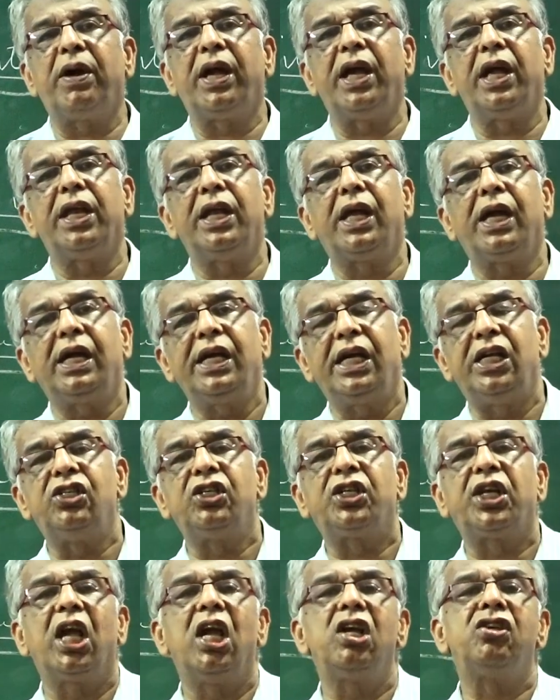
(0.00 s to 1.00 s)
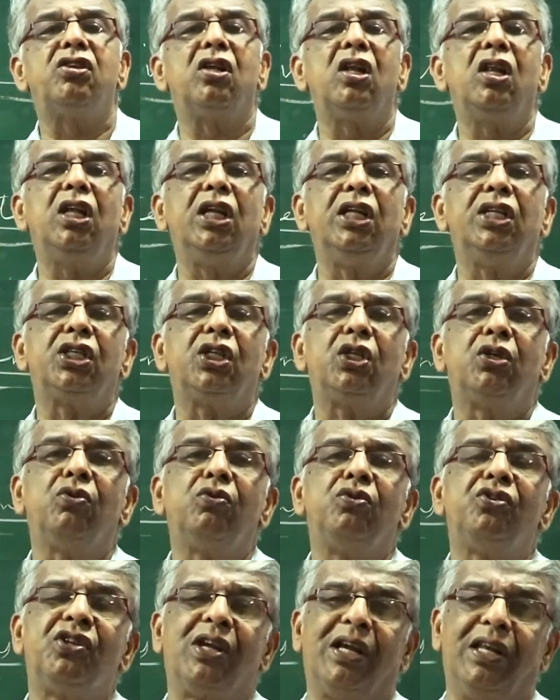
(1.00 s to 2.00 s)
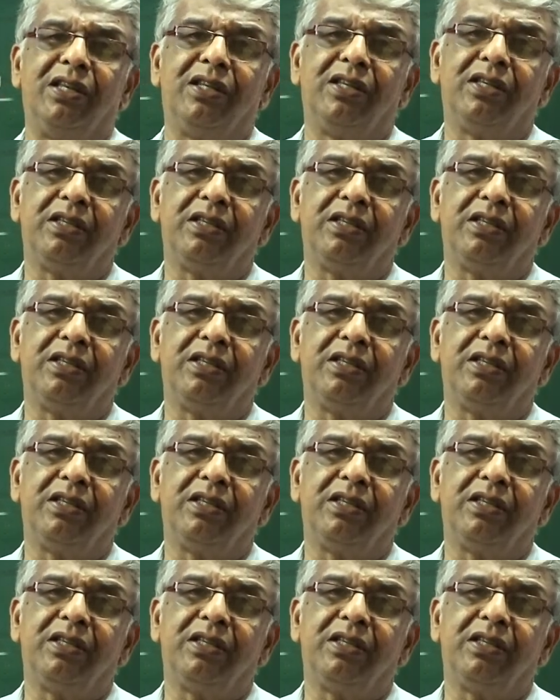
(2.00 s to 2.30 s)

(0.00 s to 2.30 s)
by an educational institution,